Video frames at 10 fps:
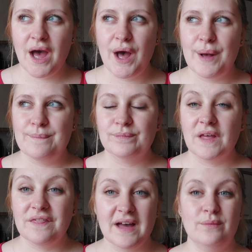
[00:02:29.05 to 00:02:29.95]

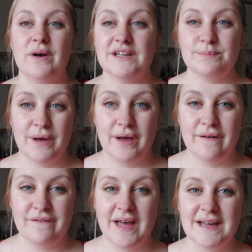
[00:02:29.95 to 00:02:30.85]
That worked
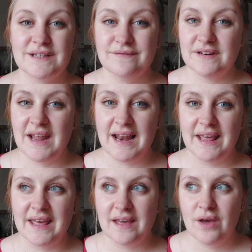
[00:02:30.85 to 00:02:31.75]
perfect for
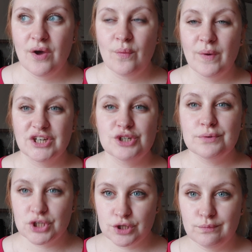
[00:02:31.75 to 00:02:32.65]
Nelly when she
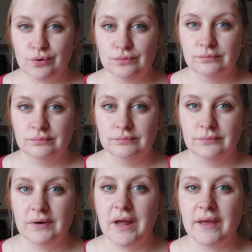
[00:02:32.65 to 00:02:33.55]
was small.
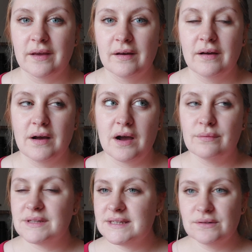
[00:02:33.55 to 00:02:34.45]
Like, I
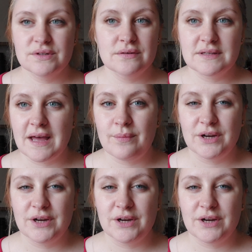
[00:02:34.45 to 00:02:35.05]
would still use that